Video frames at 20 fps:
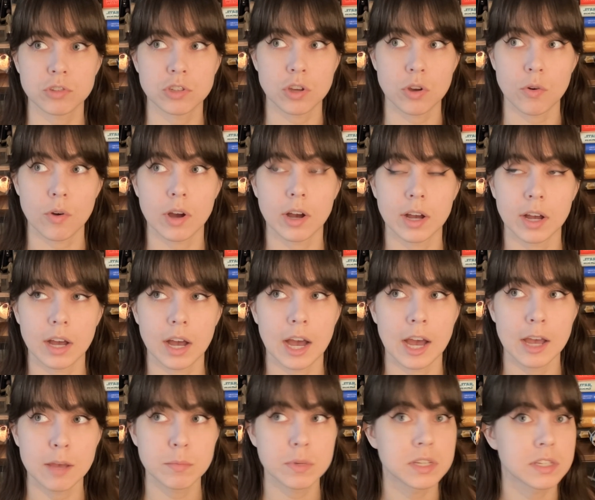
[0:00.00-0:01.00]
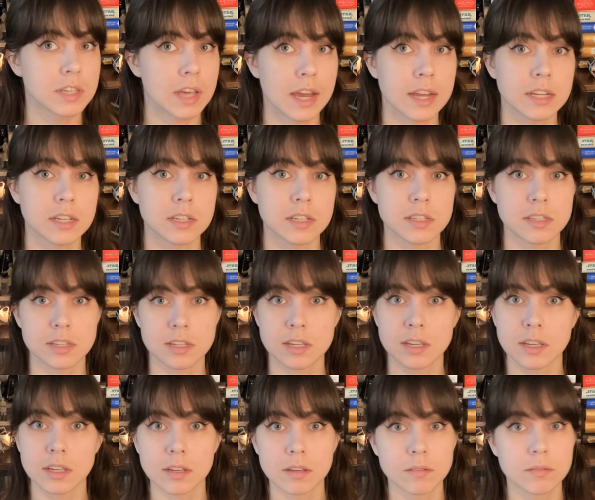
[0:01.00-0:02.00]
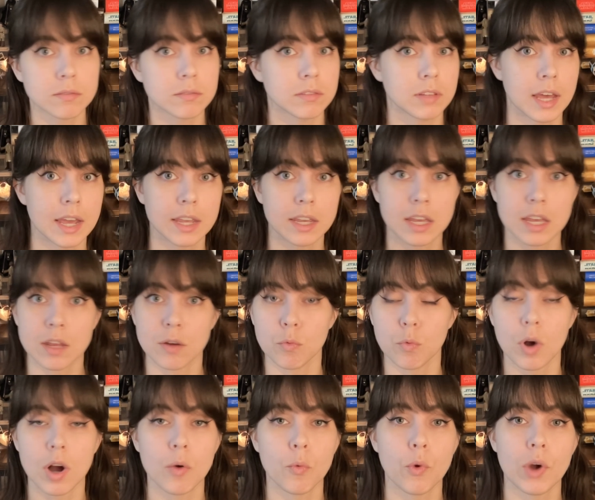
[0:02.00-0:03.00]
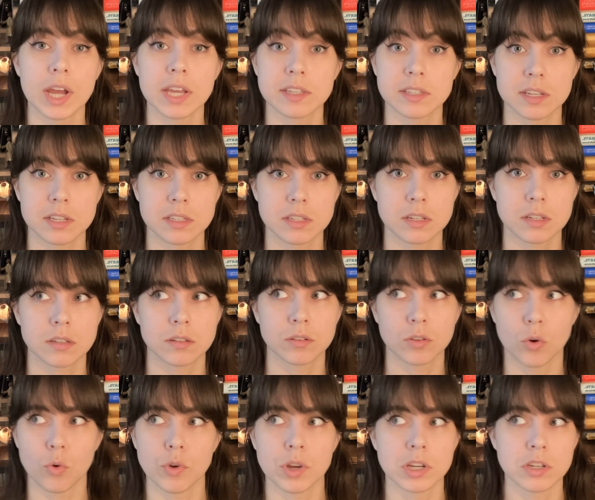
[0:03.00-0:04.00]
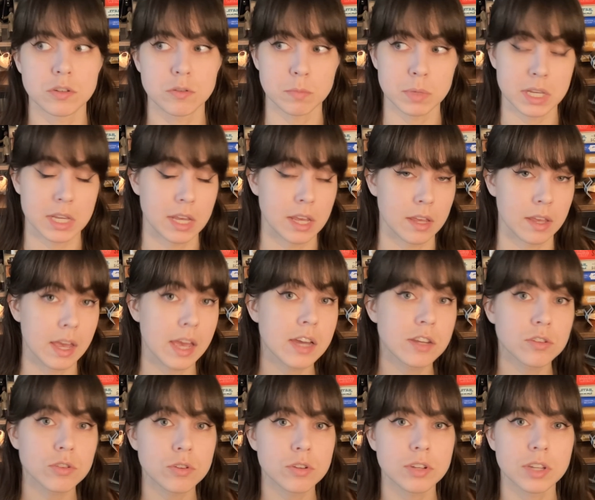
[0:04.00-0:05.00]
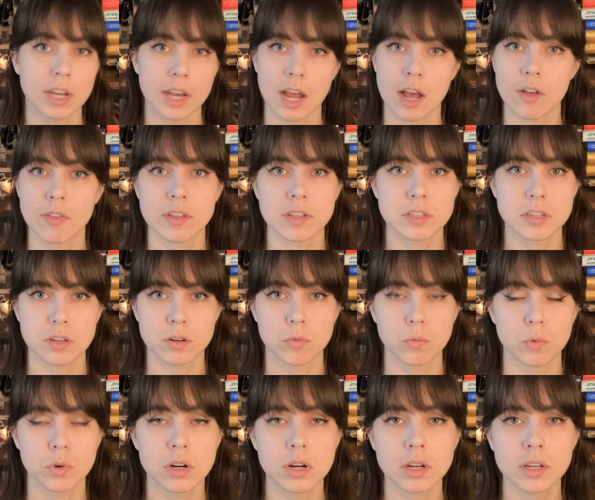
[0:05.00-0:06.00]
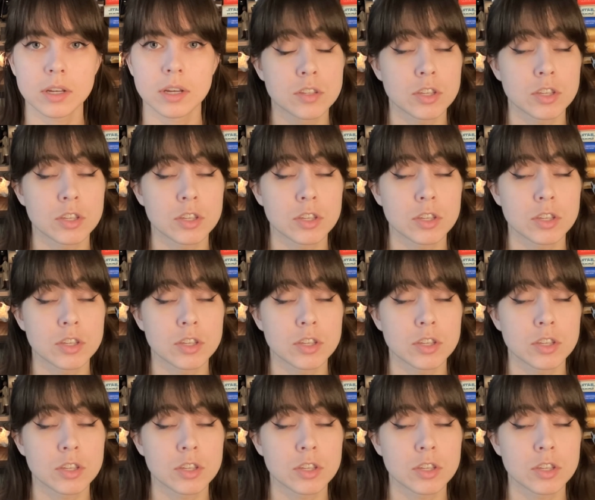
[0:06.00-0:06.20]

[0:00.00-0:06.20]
So I'm excited to see like in what ways that's going to be handled and how that's going to work.